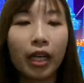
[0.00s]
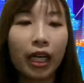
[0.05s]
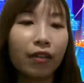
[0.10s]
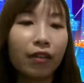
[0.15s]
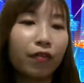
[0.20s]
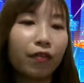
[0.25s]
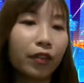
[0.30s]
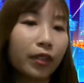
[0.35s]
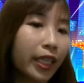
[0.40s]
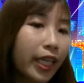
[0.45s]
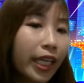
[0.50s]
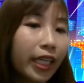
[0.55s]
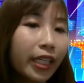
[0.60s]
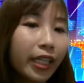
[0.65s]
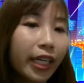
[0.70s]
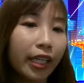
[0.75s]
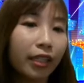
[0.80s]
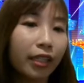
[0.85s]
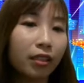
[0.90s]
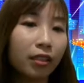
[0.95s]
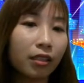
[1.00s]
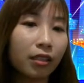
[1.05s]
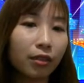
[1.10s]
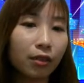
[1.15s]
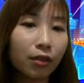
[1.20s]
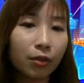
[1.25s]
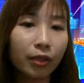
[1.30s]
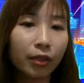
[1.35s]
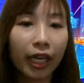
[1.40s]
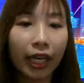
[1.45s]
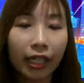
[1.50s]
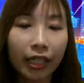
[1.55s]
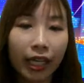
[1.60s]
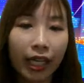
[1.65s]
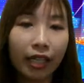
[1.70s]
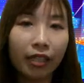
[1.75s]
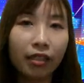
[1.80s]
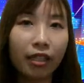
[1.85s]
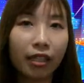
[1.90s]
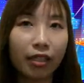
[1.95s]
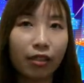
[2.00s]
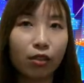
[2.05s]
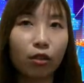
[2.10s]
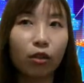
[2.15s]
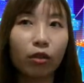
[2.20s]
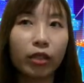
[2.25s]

And for the KCAN, so KCAN is